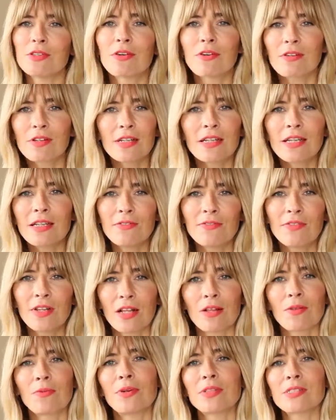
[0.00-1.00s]
you can't leave
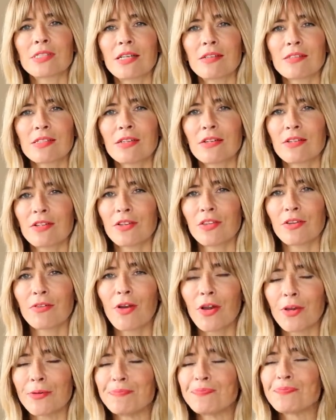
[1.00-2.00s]
little ones outside on their
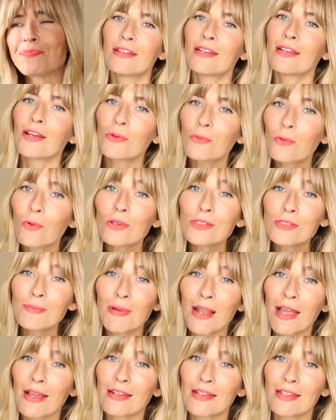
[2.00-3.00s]
own. Now, I was
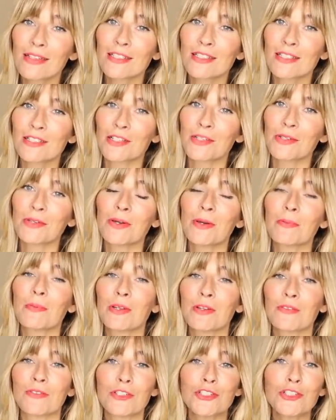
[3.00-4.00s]
planning to do a
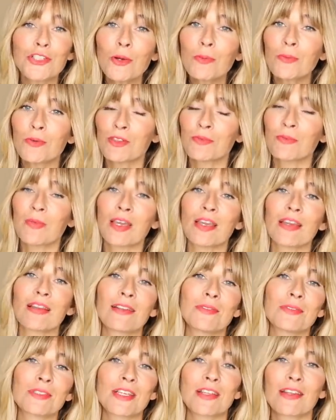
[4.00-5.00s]
bit of a shop with me,
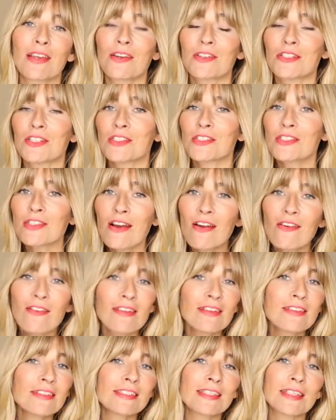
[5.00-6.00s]
and I was gonna go to
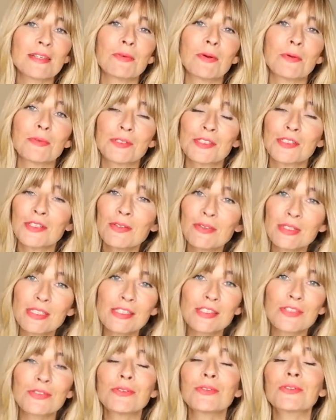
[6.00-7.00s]
Zara, see what was new in
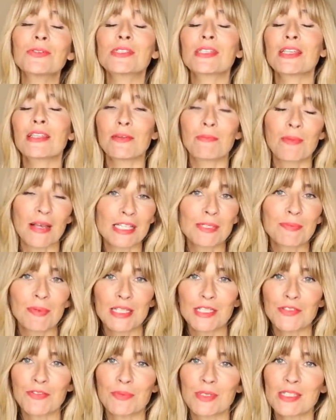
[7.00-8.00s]
store, see the best
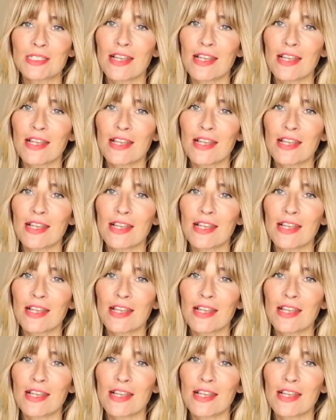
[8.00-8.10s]
bits from the